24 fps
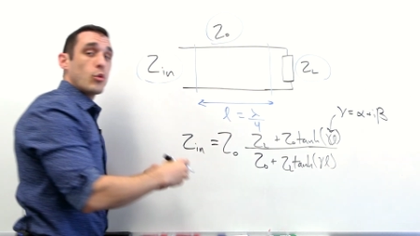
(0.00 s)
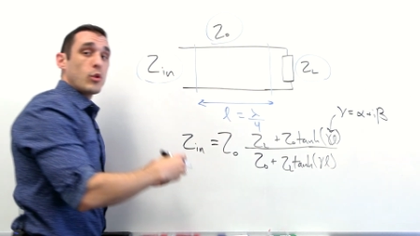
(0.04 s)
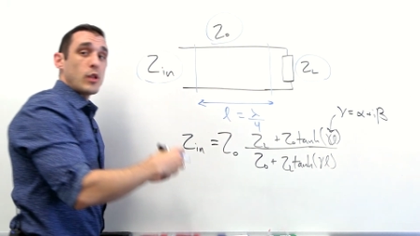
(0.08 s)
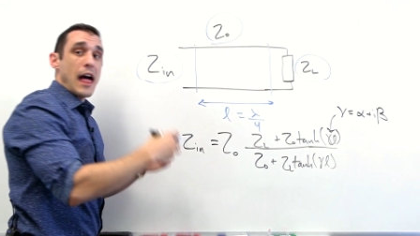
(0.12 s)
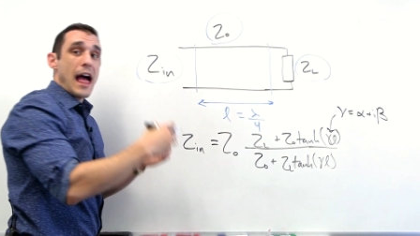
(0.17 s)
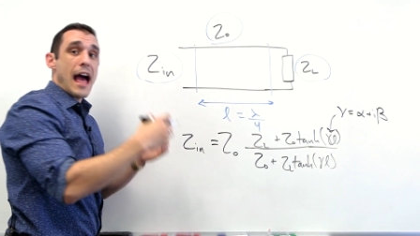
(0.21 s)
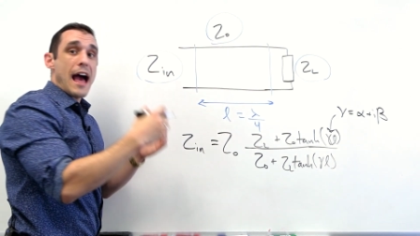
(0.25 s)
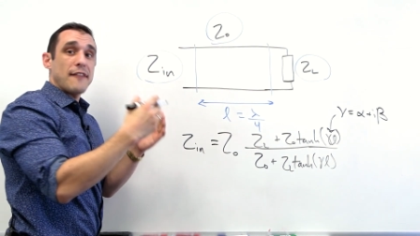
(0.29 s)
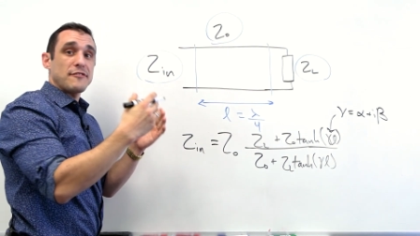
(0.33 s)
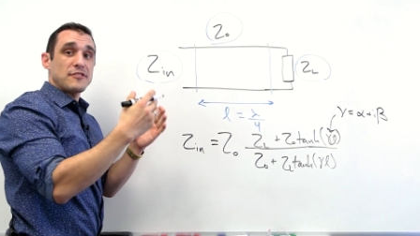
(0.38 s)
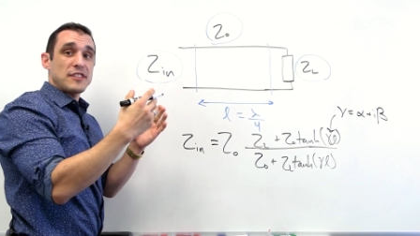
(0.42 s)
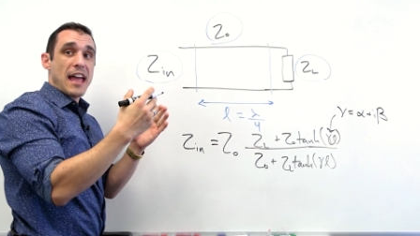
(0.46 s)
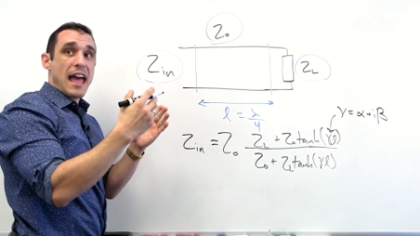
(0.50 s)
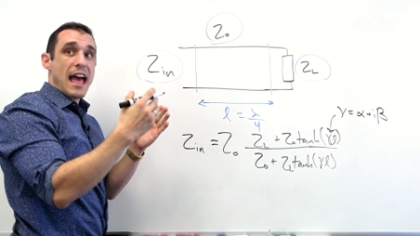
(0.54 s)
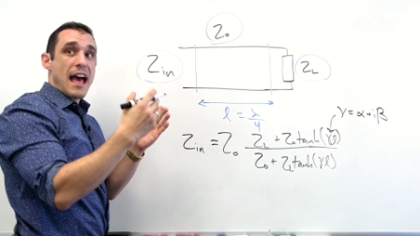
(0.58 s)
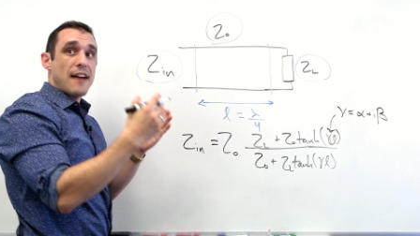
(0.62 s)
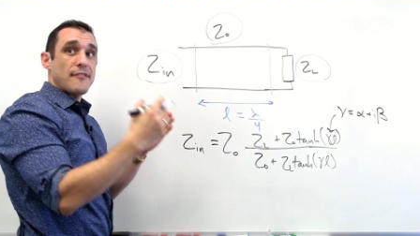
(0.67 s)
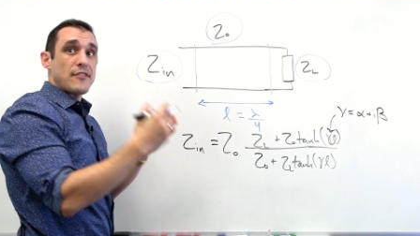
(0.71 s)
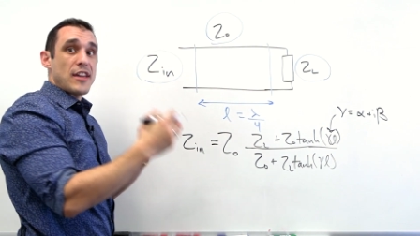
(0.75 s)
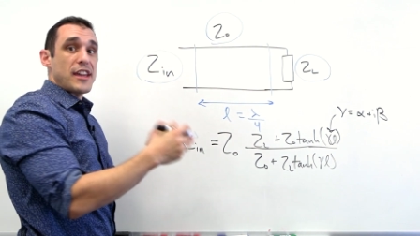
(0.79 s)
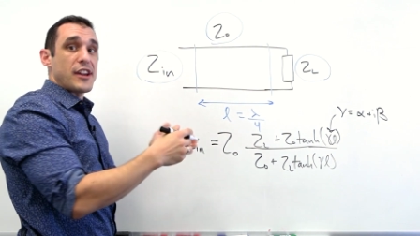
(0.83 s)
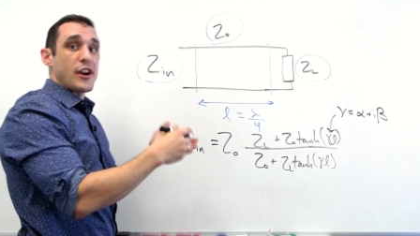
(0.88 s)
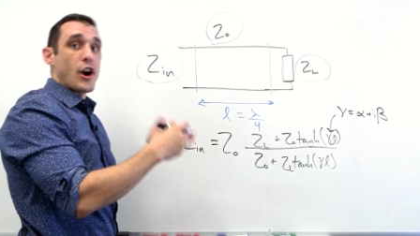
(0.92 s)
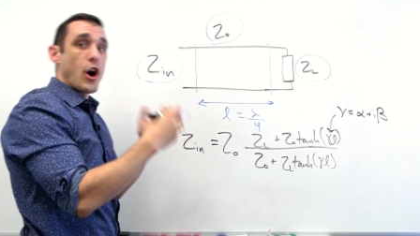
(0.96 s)
will have to
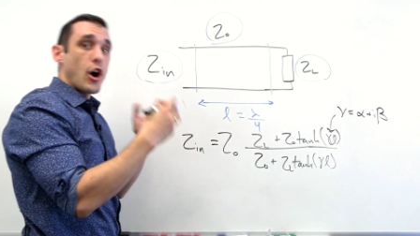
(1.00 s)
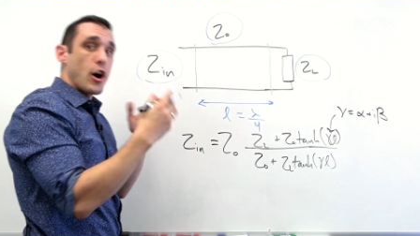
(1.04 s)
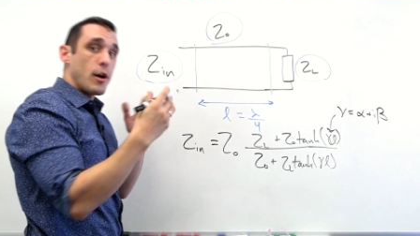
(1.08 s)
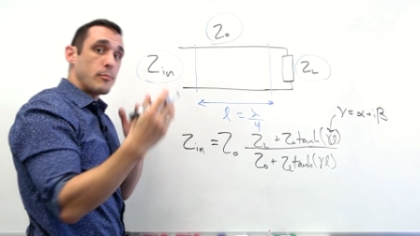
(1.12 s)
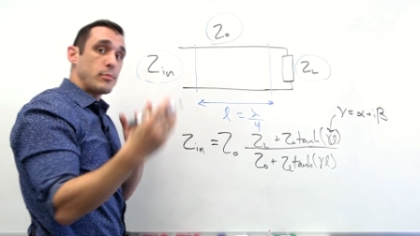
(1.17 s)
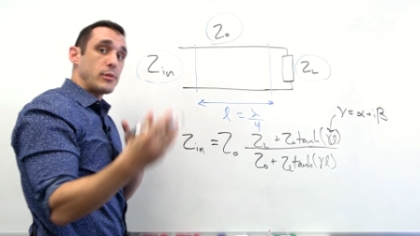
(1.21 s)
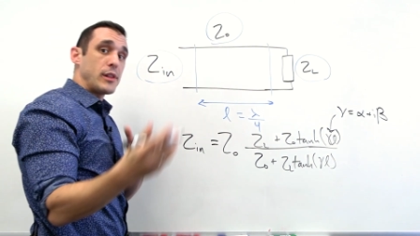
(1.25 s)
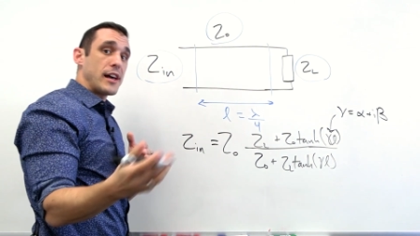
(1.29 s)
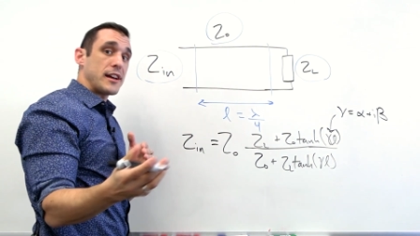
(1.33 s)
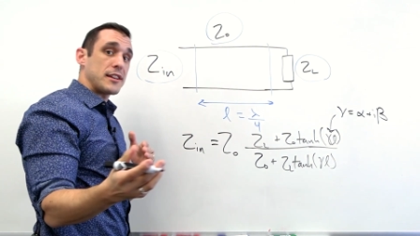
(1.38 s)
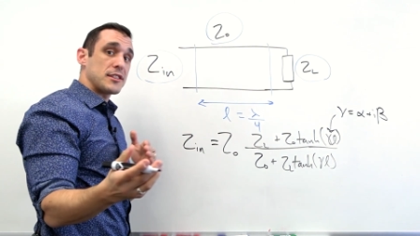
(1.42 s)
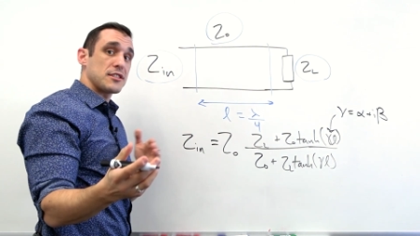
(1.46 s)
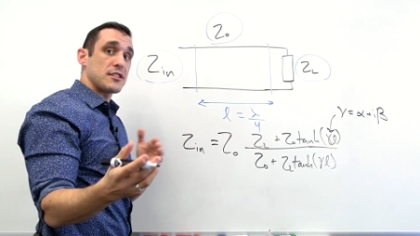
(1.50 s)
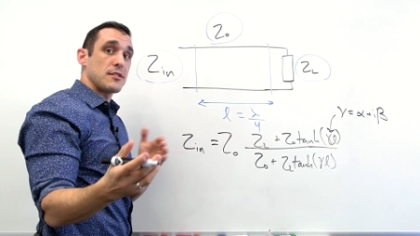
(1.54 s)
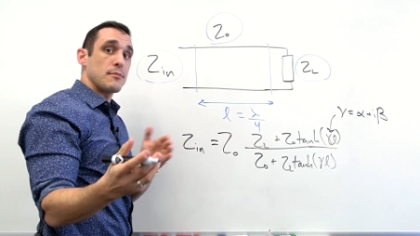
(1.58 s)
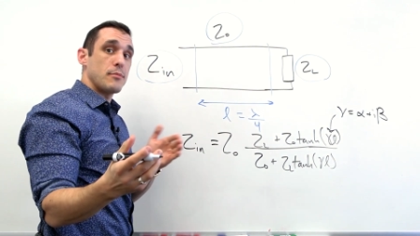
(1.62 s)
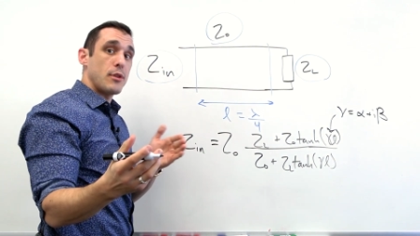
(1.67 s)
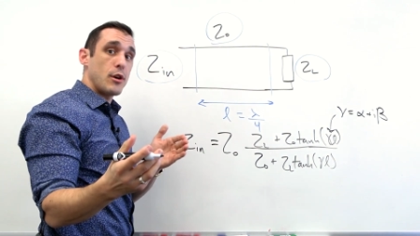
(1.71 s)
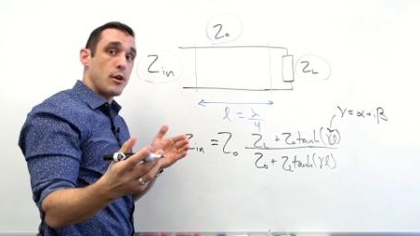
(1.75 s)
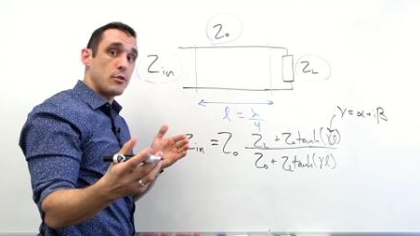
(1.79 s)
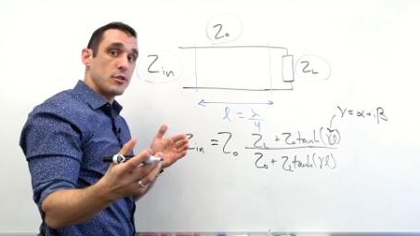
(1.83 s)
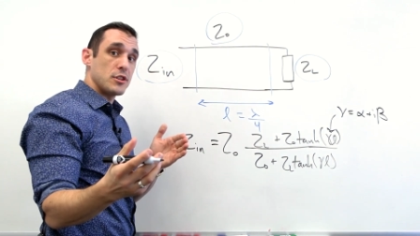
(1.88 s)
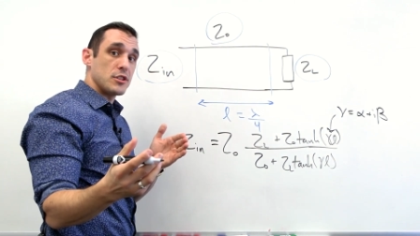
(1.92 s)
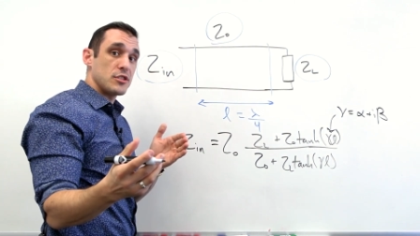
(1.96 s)
have a complex
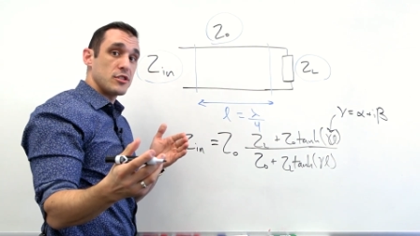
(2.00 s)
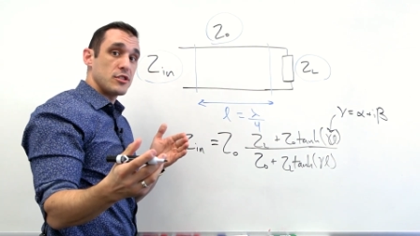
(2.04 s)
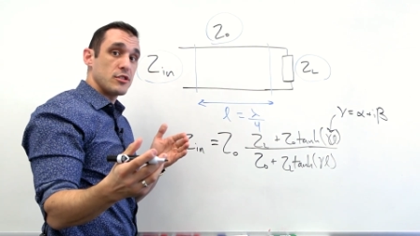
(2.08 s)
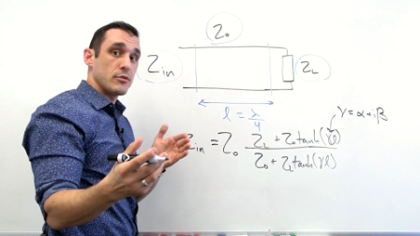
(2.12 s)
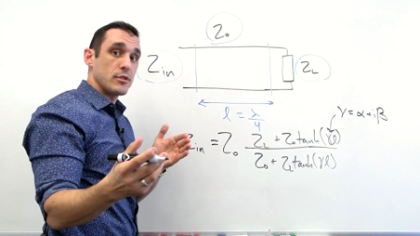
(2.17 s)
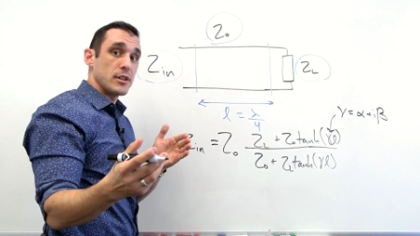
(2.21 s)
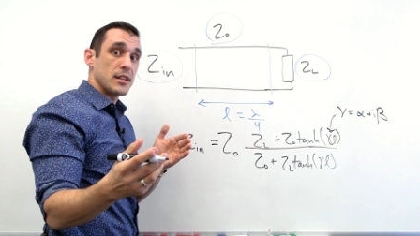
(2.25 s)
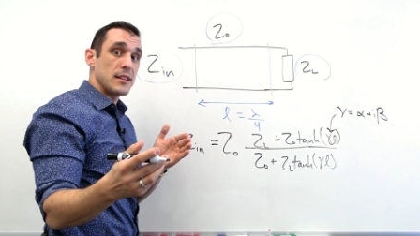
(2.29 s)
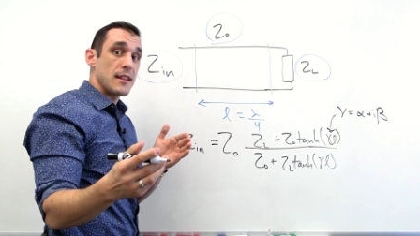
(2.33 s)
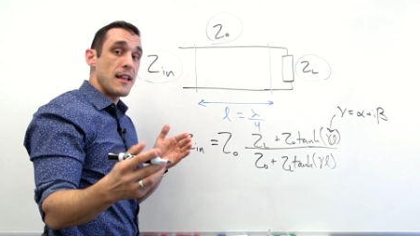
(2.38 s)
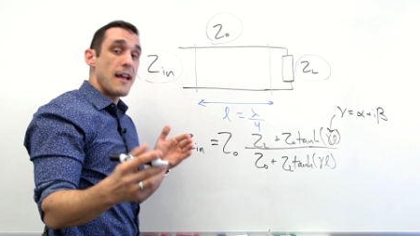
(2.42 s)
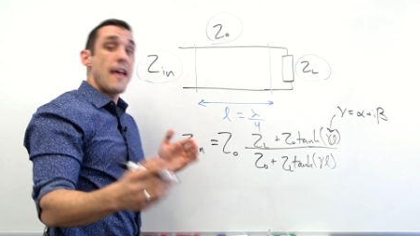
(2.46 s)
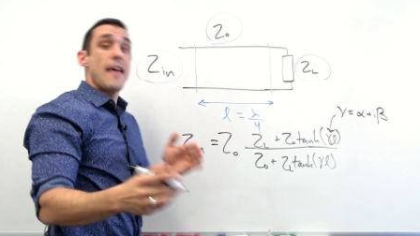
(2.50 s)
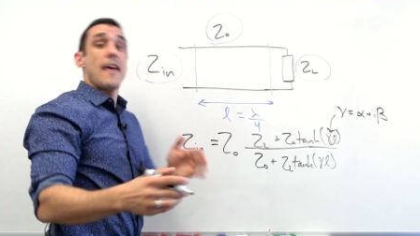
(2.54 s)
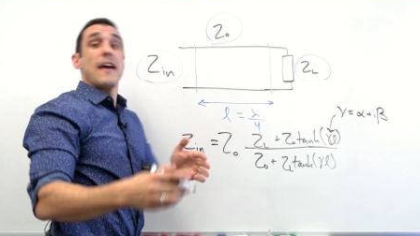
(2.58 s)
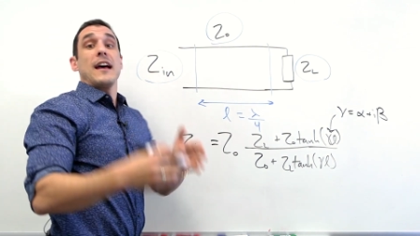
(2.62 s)
component to it.